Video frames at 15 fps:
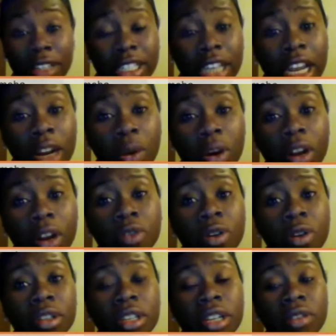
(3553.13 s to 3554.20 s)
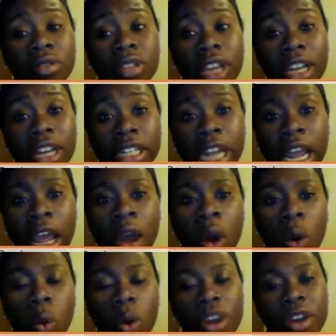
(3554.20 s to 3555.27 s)
exactly what I was going to say to Tash.
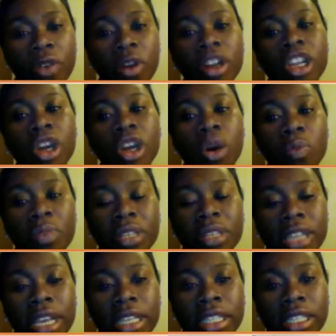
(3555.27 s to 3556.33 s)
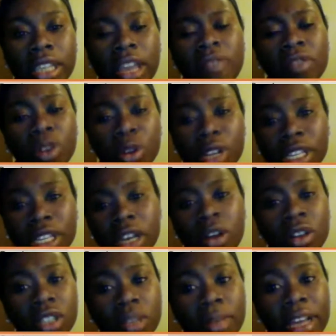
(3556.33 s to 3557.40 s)
When you're running your own business, even though they say
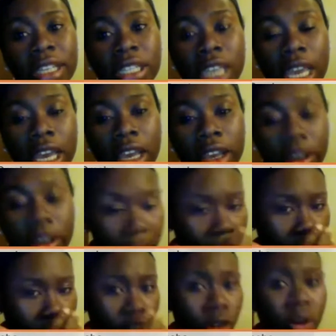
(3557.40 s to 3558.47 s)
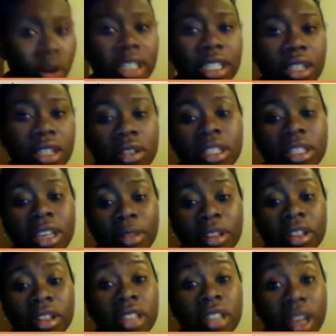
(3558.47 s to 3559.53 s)
customer is king, you can still determine the
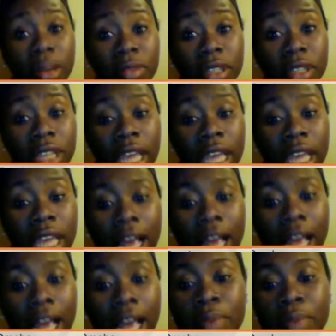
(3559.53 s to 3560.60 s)
terms and let people.